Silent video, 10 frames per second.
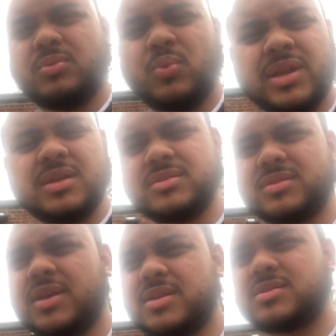wind
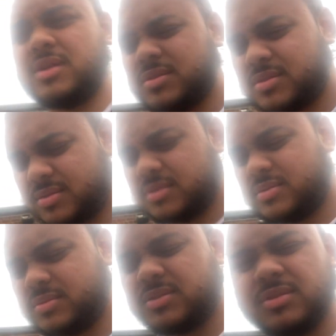hits us.
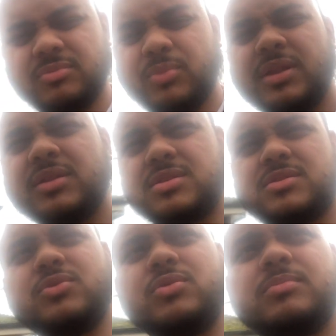It's not wind, it's
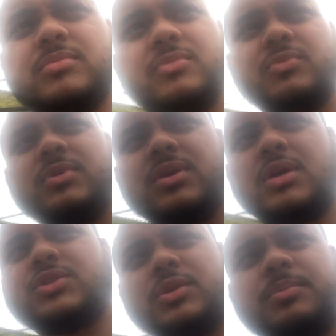storm.
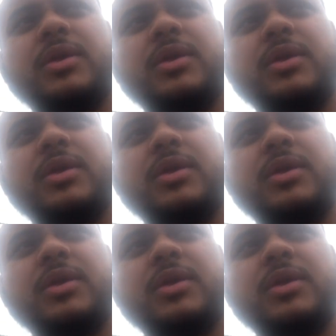Shouldn't be